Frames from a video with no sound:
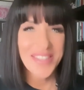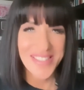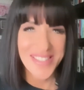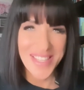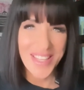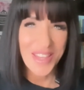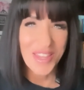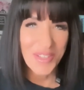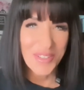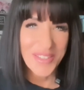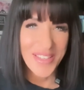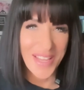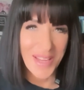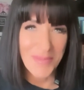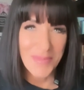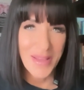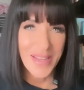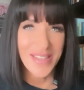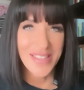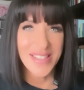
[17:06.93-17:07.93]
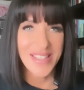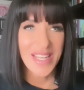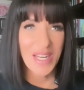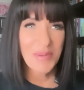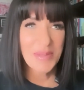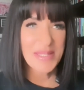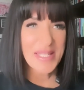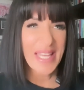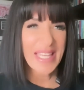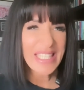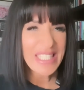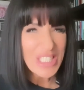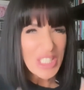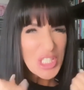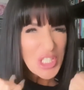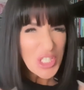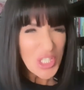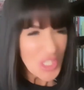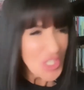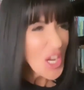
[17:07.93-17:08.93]
said 38 minutes, and I was
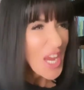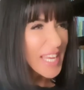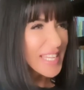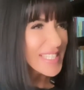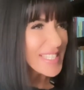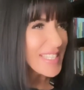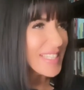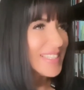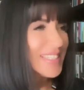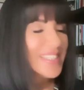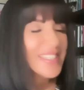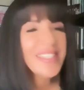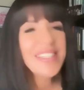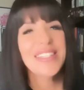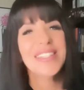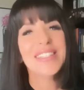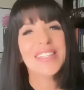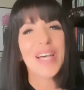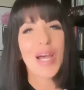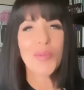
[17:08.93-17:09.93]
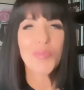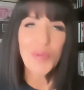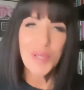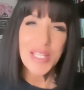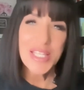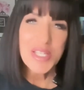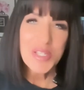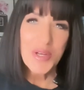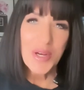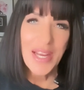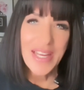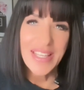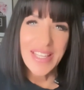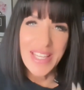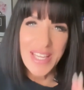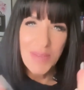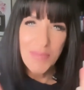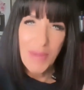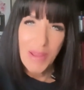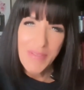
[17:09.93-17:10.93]
like, shit! I'm really trying to
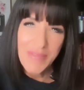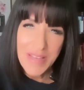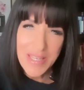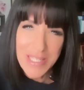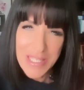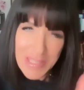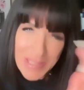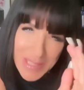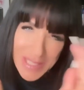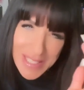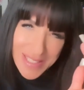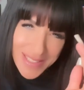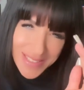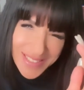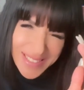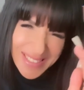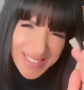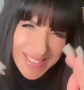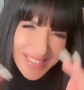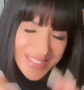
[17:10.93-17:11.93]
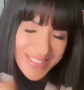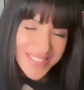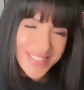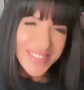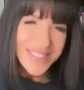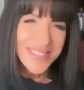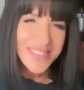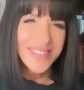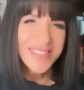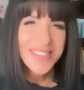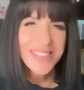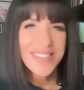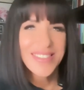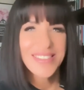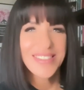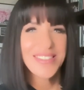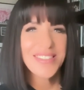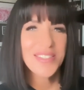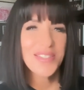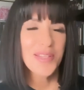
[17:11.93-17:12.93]
keep my videos
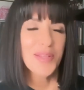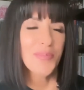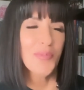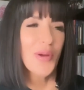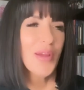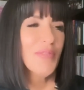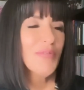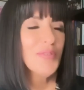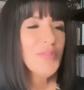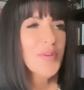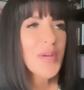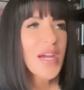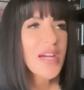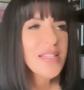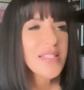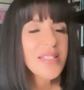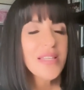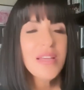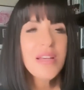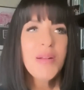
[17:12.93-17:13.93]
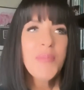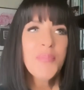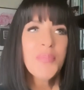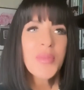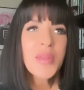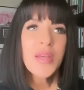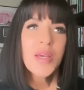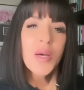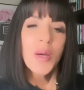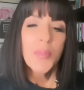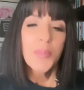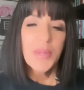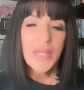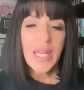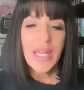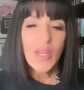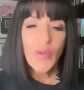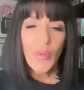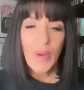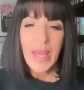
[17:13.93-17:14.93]
to the point for you guys. But
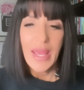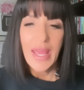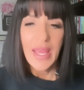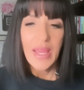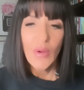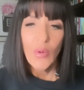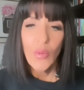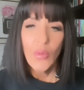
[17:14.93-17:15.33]
anyway,